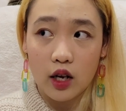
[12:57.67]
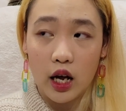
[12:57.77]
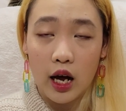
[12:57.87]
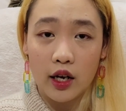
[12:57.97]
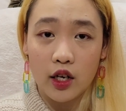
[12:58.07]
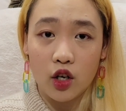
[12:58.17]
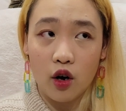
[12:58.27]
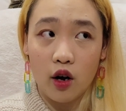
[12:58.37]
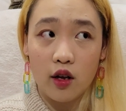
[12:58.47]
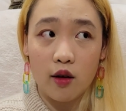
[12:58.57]
I
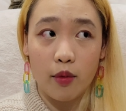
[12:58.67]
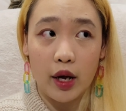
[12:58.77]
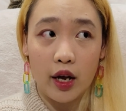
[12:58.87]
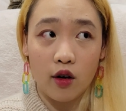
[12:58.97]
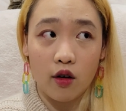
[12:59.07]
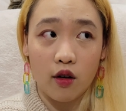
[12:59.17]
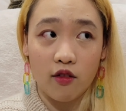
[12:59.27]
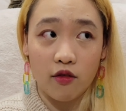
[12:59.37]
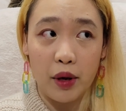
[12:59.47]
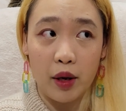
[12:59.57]
got a pair
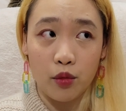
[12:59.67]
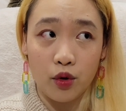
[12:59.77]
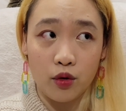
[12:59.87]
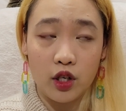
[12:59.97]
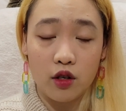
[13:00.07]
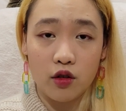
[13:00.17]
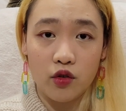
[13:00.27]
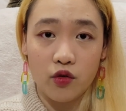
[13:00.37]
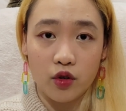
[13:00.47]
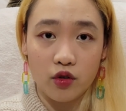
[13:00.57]
of bamboo
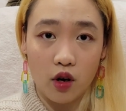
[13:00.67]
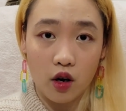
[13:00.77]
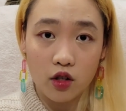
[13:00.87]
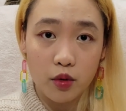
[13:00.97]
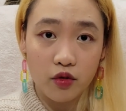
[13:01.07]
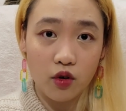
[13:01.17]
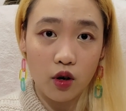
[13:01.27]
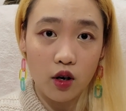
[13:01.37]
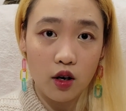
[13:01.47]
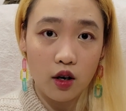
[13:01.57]
needles for socks
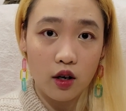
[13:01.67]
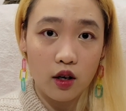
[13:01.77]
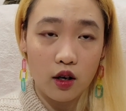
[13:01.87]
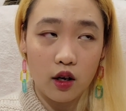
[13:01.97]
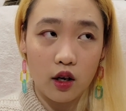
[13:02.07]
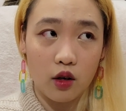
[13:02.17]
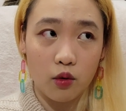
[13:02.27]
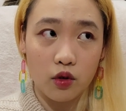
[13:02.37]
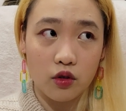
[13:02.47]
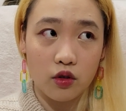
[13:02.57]
before, and it
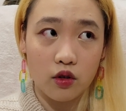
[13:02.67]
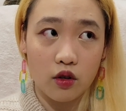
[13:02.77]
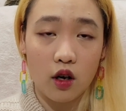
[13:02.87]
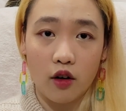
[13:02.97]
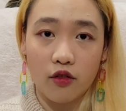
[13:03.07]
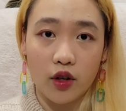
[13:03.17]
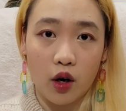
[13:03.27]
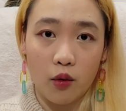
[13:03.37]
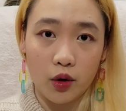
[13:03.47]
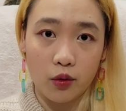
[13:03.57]
was, I forgot what it